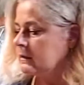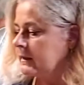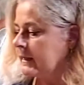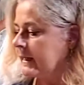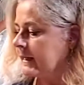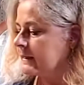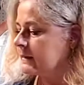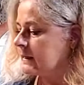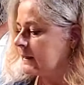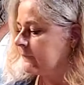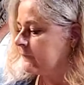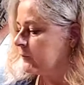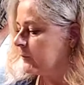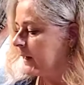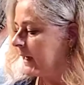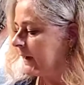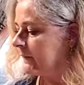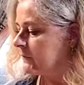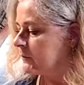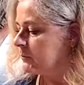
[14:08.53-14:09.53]
Like if you
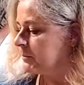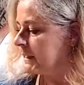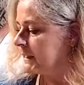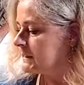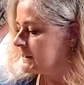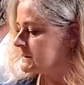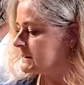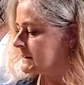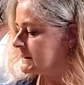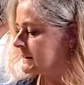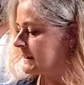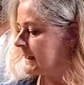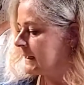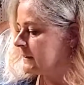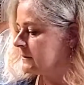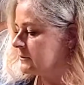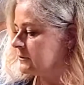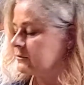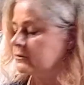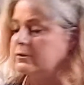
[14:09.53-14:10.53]
have a painting
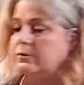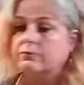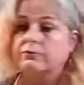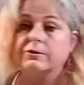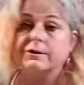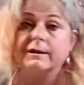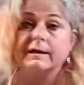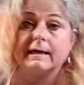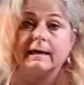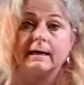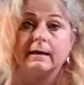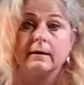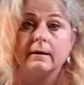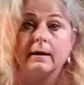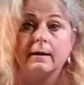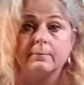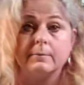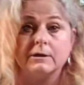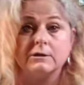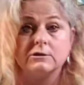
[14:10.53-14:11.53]
that you don't really care
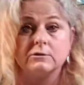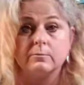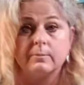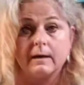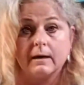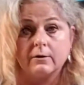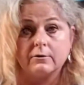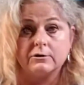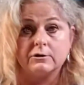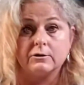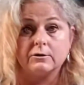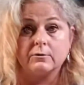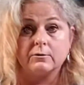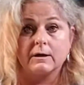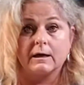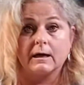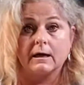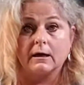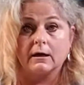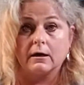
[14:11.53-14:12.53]
that much about and you
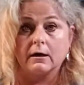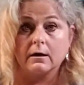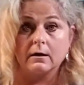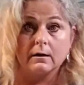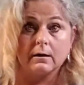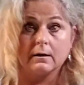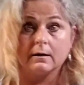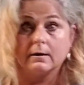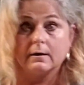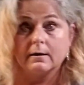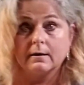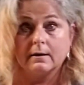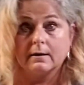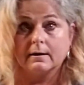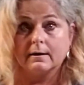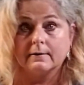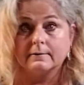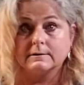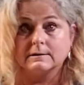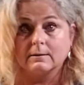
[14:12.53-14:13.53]
don't care
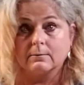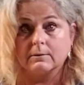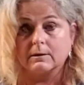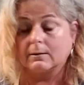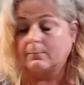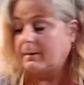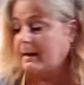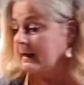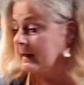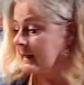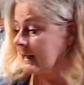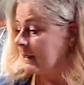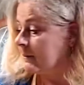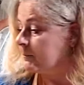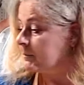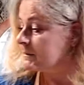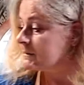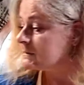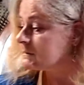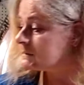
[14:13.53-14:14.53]
if something bad
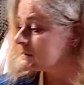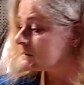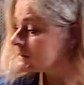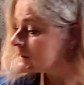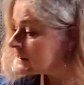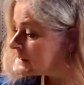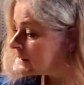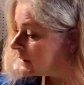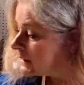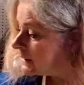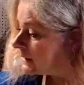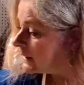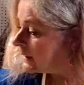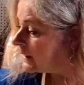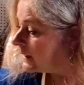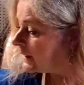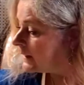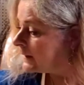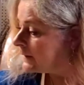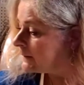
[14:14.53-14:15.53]
happens,
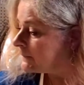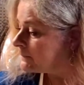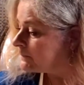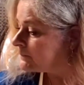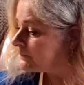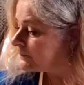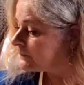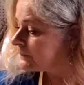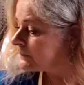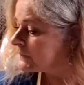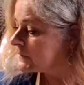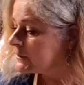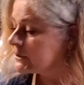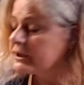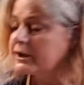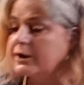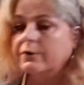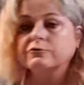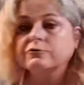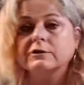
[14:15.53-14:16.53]
give
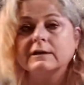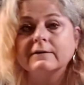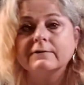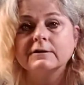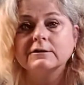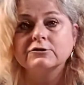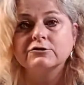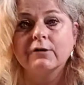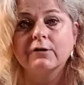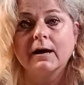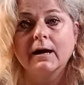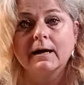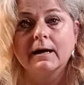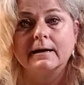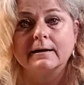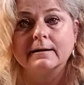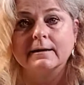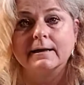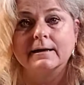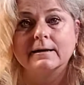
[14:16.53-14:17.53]
it a try,
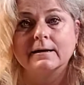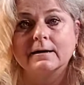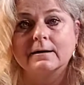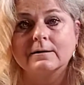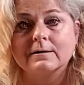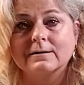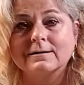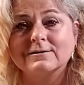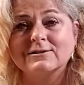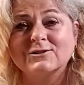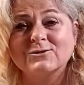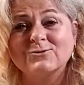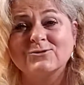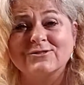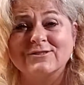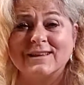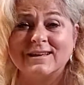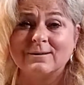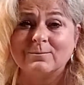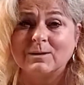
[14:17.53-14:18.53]
like sooner
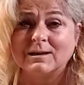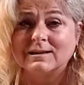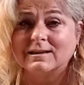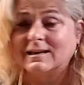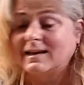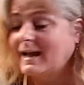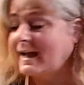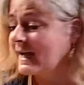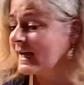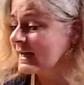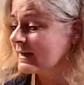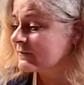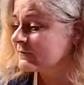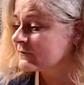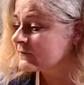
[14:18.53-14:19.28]
than a month and a half,